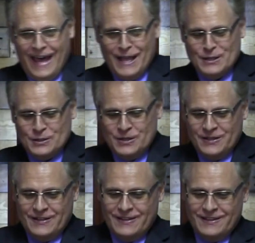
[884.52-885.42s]

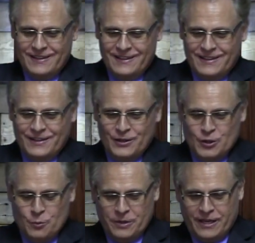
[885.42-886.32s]
And
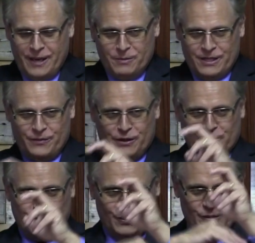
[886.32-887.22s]
you became a
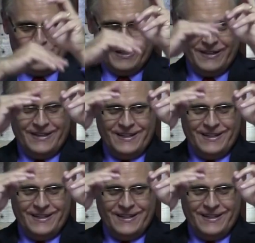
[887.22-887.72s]
living soul.